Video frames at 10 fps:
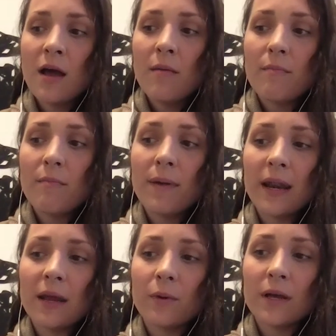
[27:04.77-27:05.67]
but
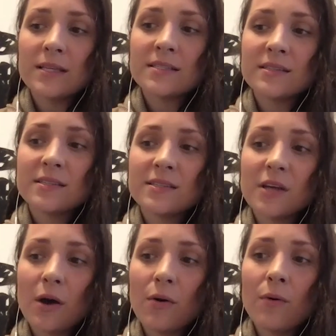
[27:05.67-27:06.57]
it was
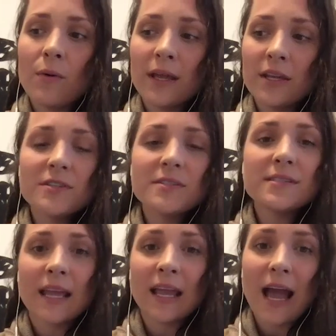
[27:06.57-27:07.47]
so
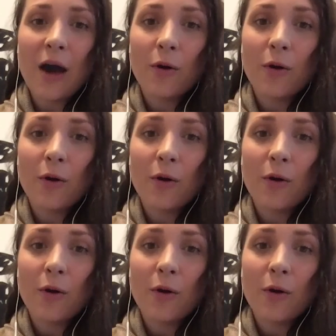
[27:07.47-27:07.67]
interesting how